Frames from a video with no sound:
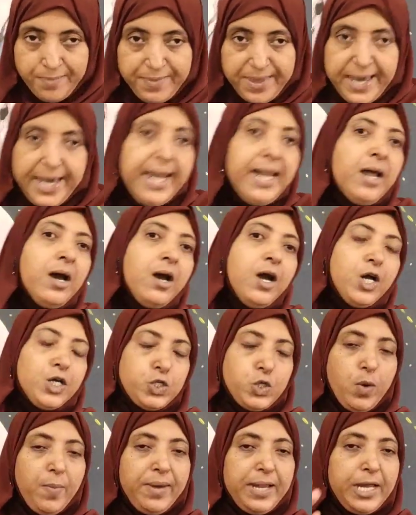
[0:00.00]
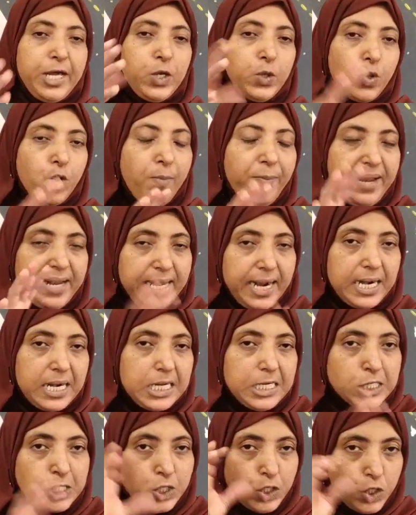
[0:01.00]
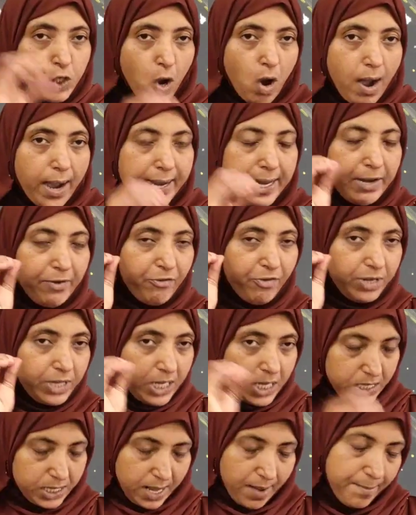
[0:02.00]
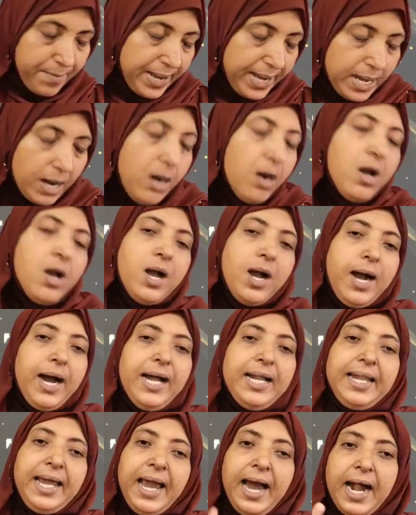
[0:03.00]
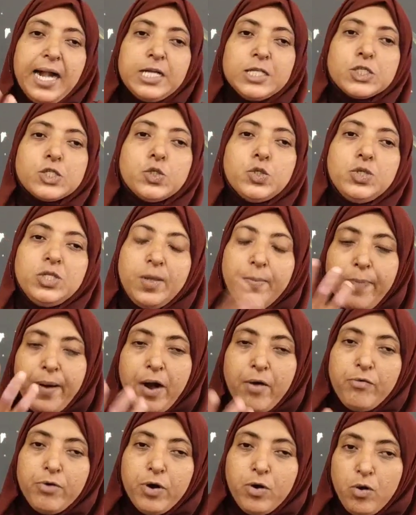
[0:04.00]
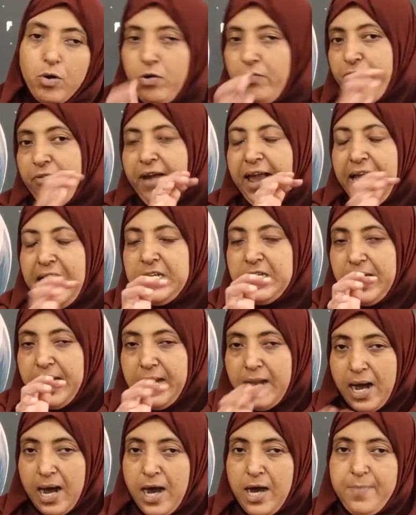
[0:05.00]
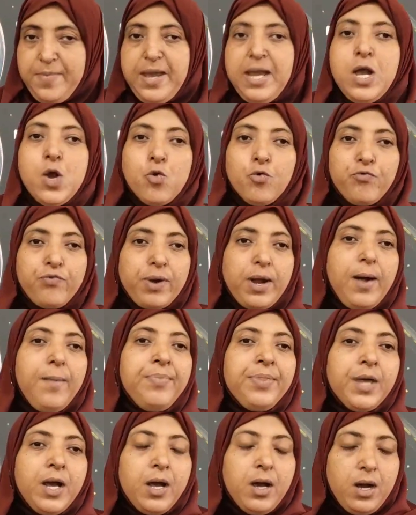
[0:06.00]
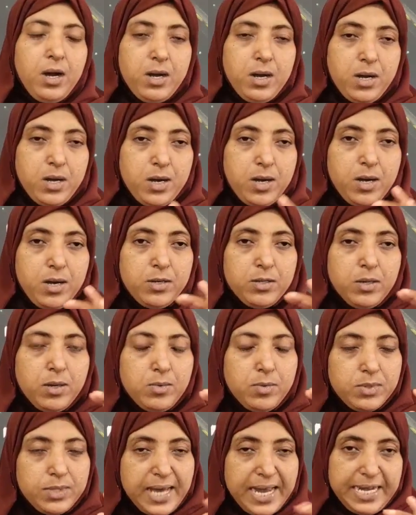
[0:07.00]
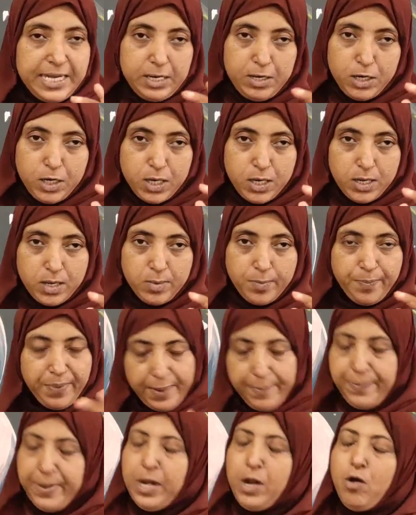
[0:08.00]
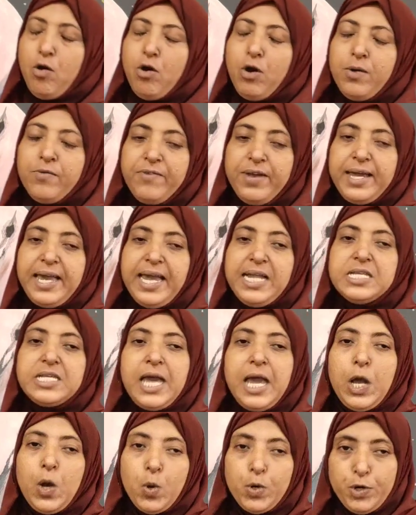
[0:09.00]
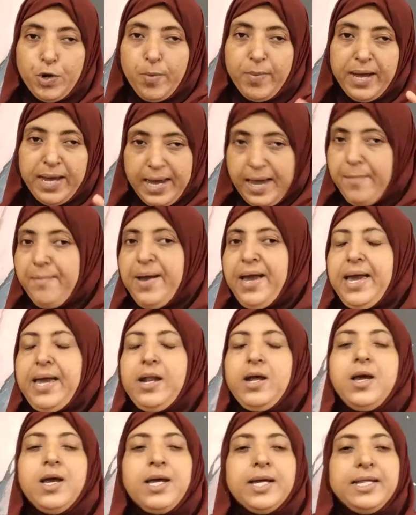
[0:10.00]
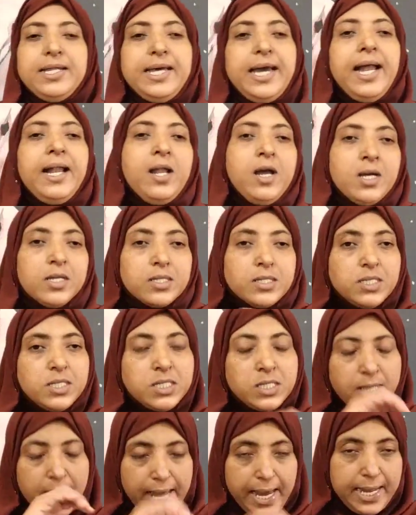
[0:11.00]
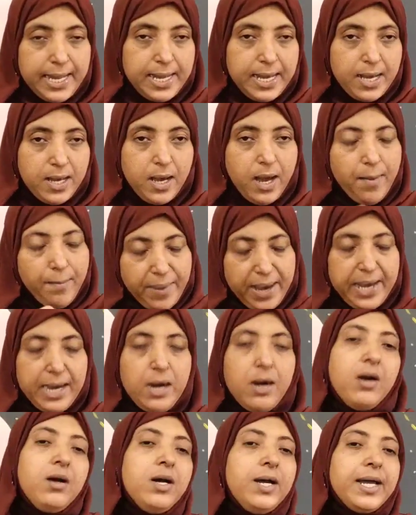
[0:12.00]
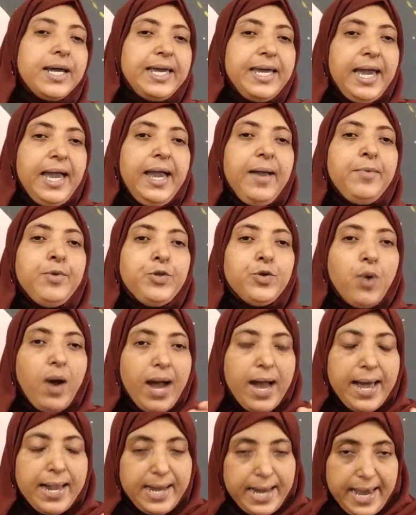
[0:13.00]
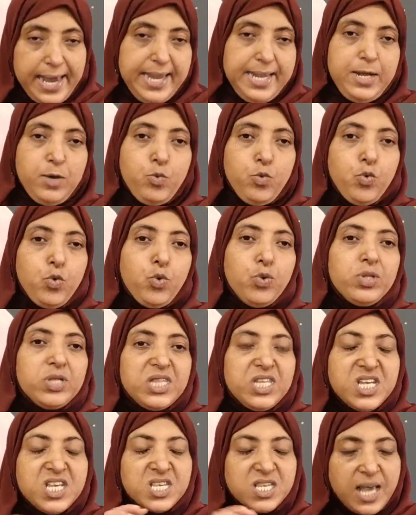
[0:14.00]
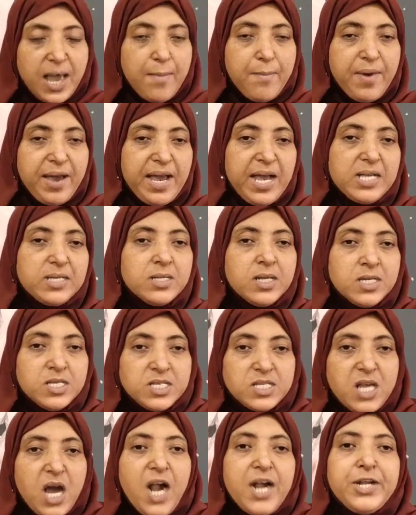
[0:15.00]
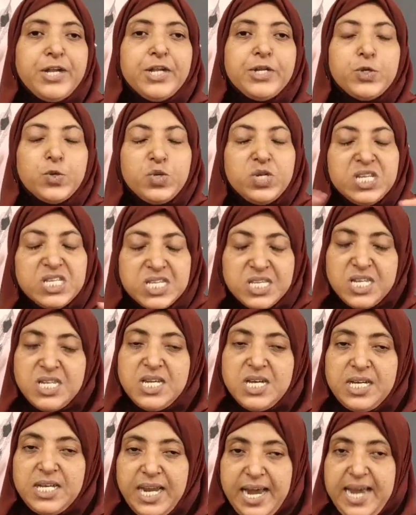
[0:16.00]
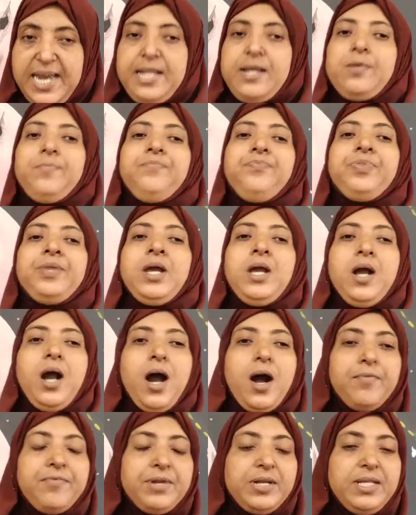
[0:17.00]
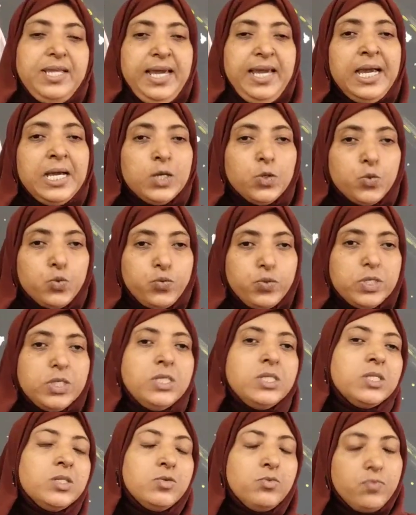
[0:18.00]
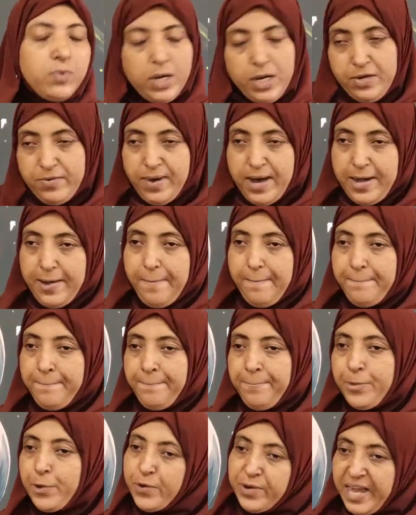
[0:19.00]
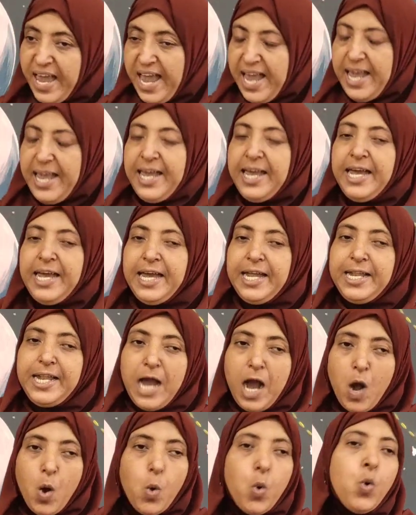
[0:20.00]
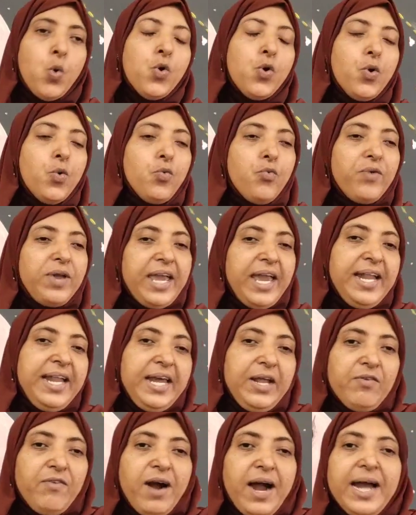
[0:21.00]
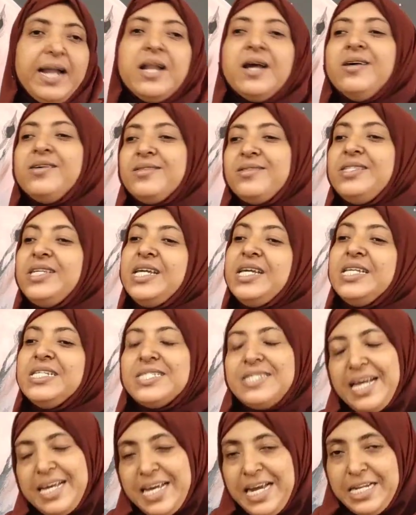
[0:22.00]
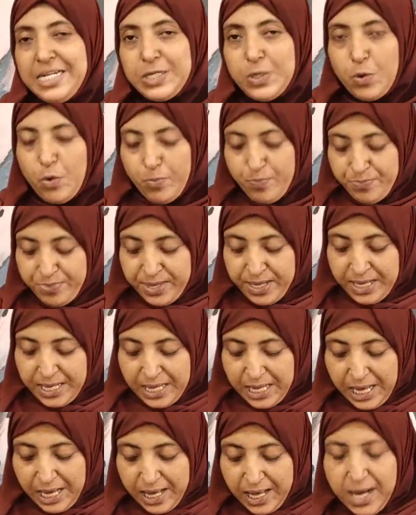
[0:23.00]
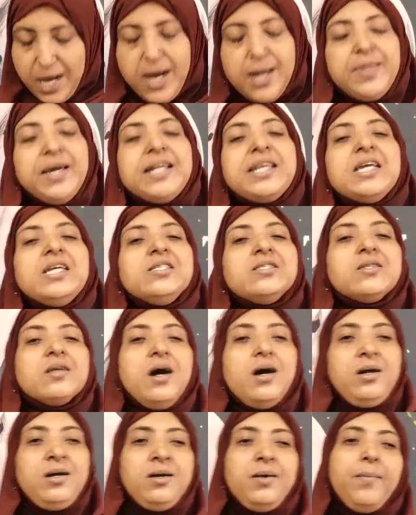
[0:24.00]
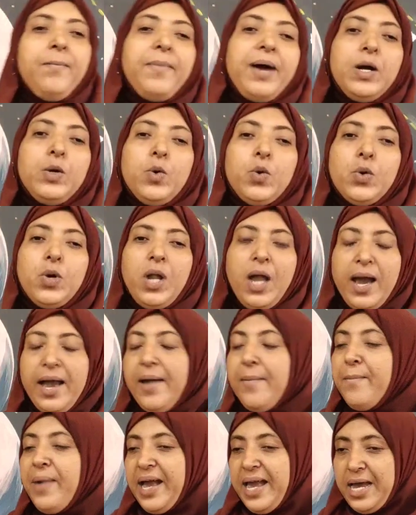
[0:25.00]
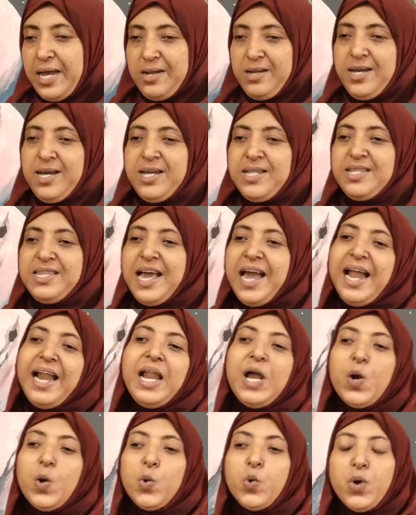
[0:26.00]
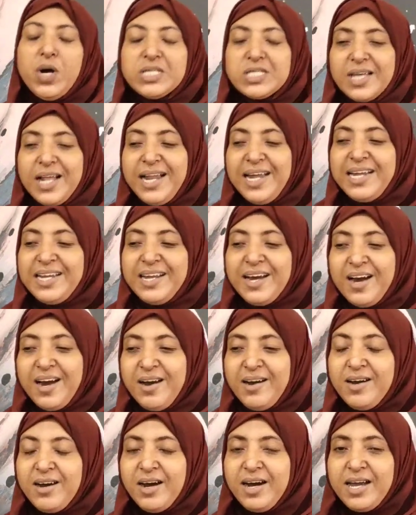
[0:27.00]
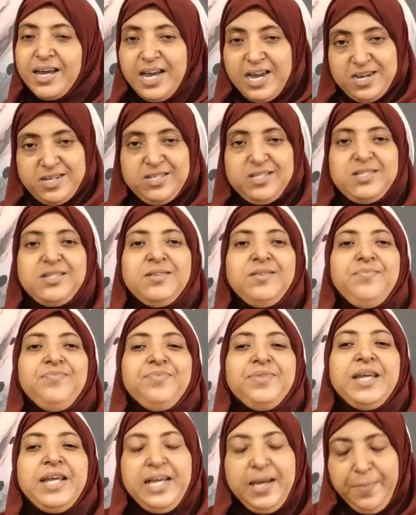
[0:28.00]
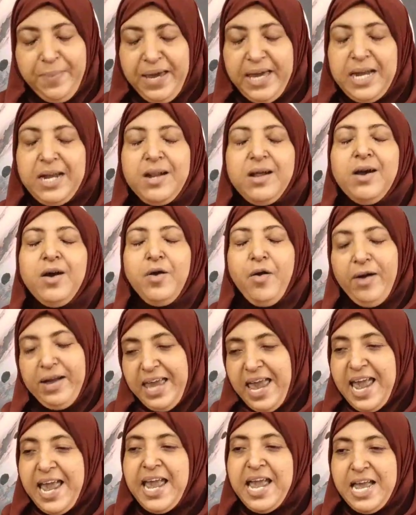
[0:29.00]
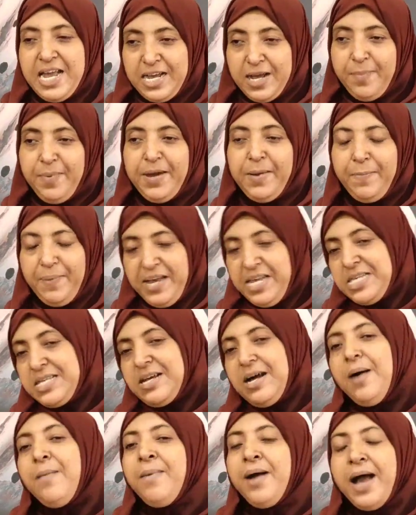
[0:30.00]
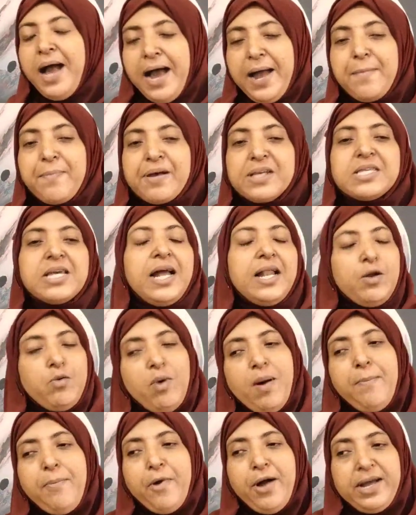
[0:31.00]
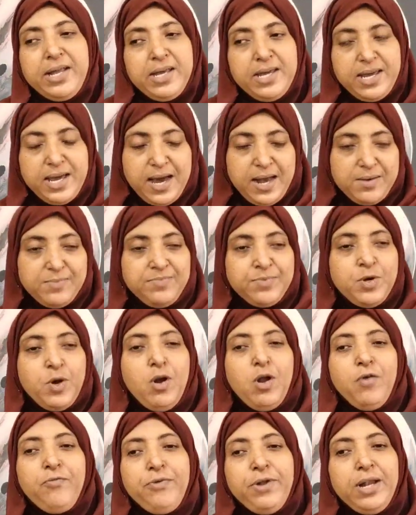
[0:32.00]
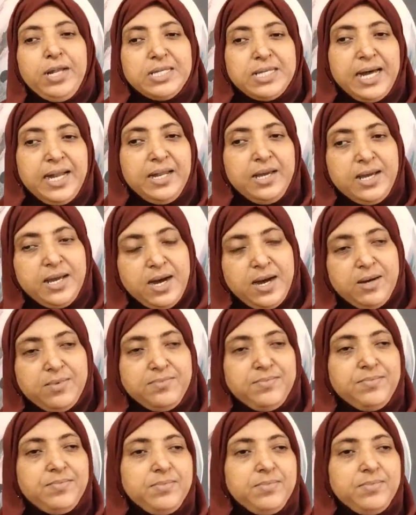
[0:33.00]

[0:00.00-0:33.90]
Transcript: Then so many European countries joined with his empire, and they understood the power of Asian army from that people, or we can say Ottoman Empire. Then this empire came to an end, or this empire started to disintegrate after the First World War. Okay, now we can invite the second group, that is Mongol Empire. Then who was the leader? Yes, Kabir. Okay, Kabir, please come and present your point here. All of you listen here.